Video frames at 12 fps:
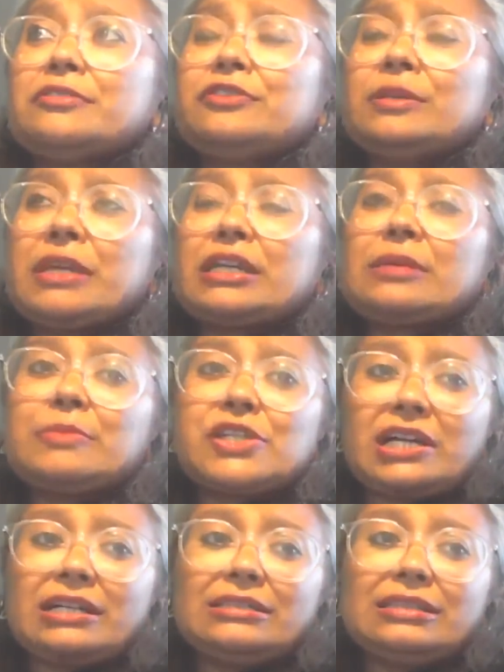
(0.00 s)
filmmaker
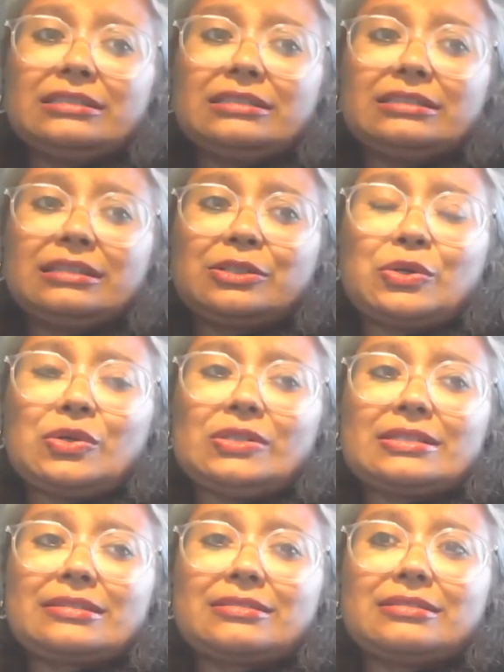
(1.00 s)
Bishaka Datta
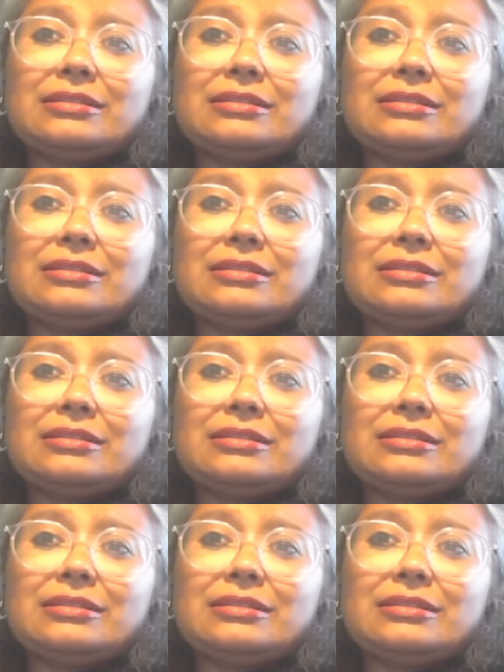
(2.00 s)
calls